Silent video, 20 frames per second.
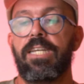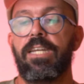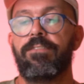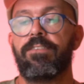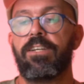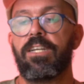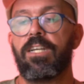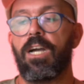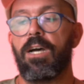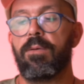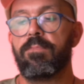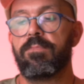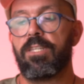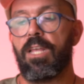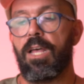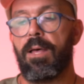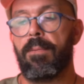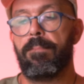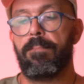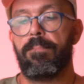even comes
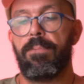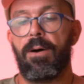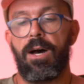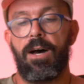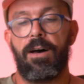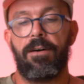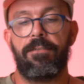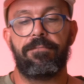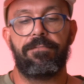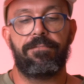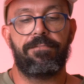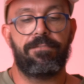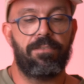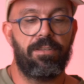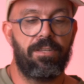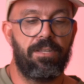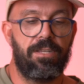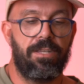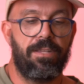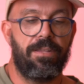above
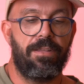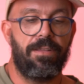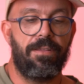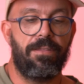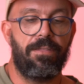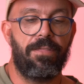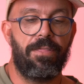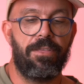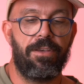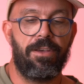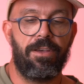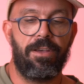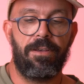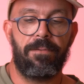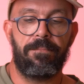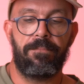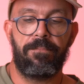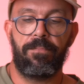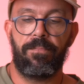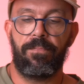
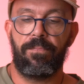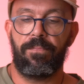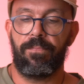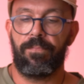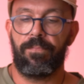the